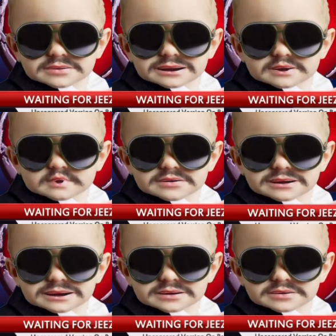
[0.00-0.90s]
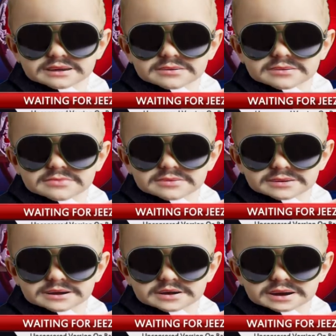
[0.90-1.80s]
I would not
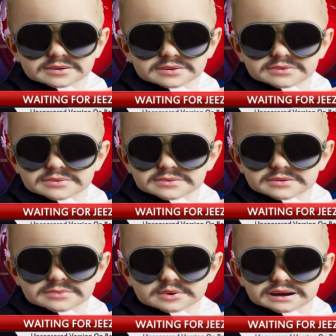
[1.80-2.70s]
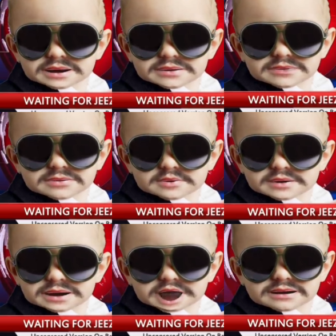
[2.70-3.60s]
have to uh, sign a
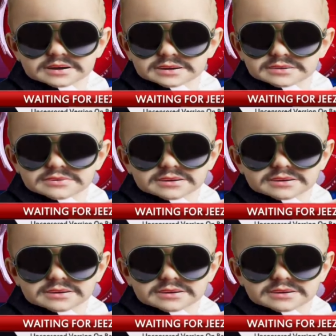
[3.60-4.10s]
prenup for.